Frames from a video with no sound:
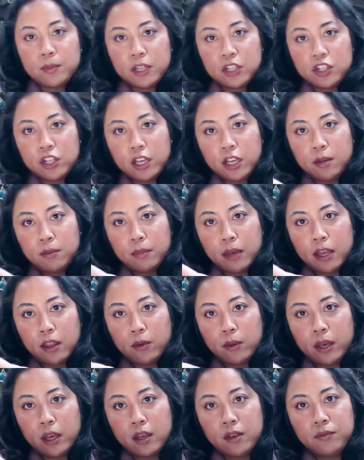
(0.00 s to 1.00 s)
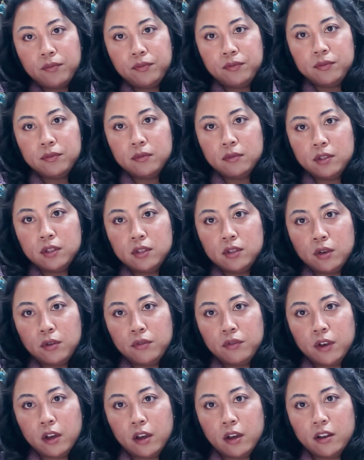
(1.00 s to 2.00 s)
my chain, by the way, so
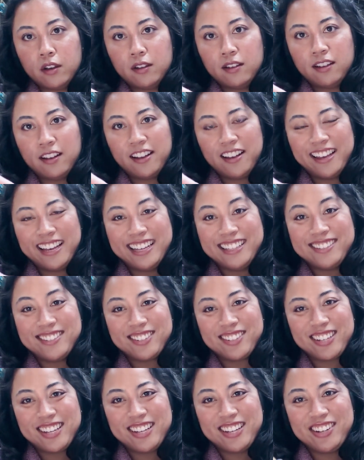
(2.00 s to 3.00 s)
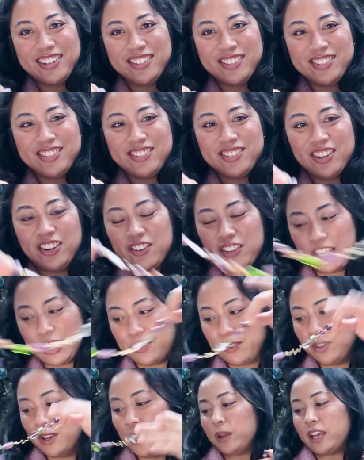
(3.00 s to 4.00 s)
far. Ah, it's looking so
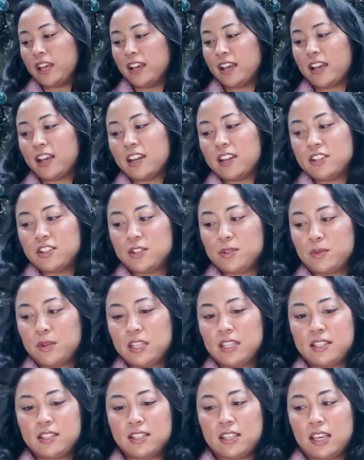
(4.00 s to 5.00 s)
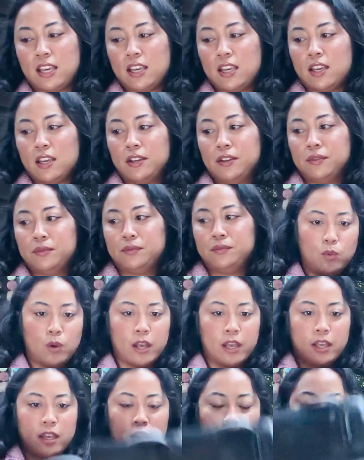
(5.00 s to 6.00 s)
cute. Wait, I kind of just want to see
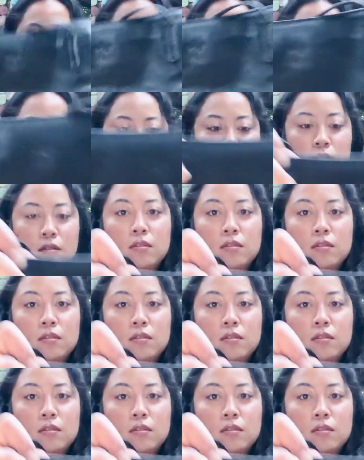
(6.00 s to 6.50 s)
what it'll